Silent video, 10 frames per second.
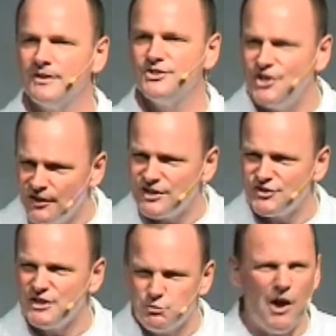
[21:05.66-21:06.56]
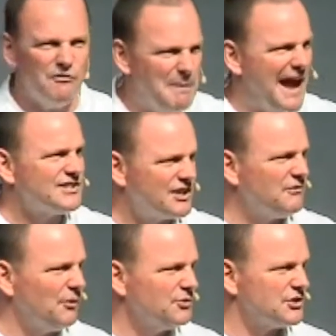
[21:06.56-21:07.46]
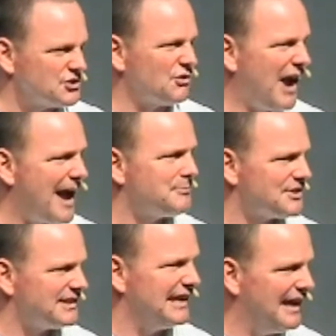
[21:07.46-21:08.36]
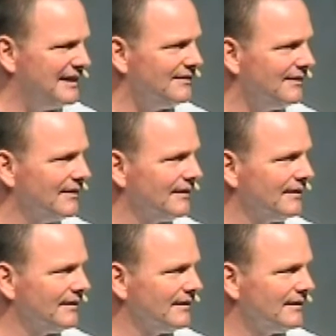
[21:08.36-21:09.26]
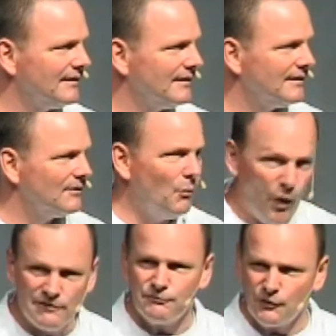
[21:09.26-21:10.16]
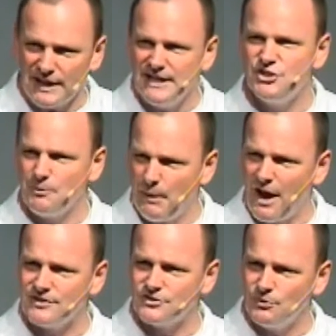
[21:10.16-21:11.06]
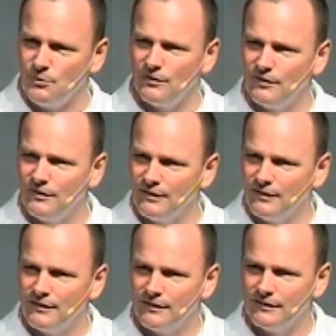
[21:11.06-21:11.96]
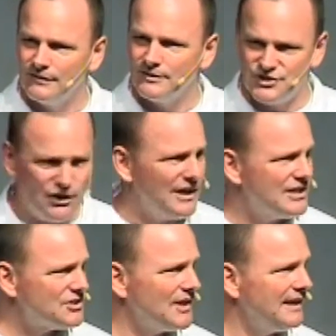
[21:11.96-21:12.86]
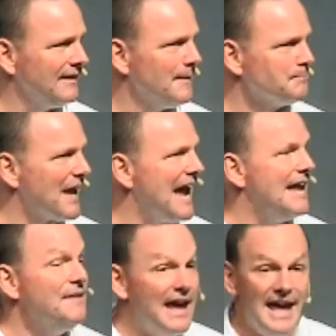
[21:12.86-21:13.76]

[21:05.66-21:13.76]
Seriously, 12 basketfuls of scraps at the end? One for each apostle? Seriously? And,